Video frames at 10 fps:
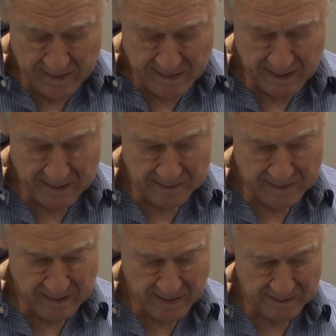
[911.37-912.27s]
and
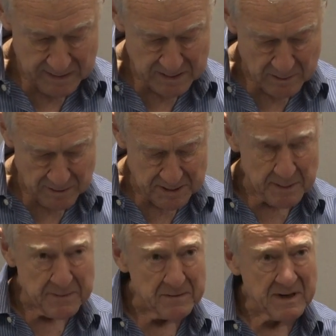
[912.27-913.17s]
this
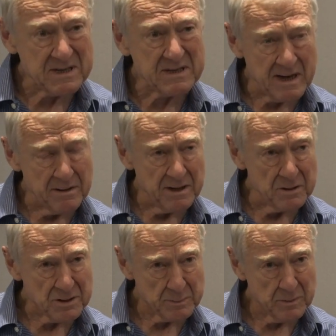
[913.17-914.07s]
concept of
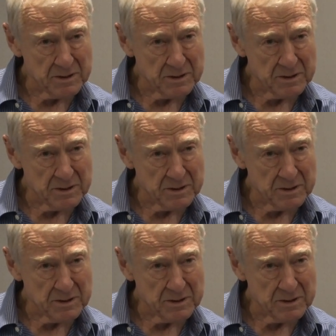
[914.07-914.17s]
custodianship,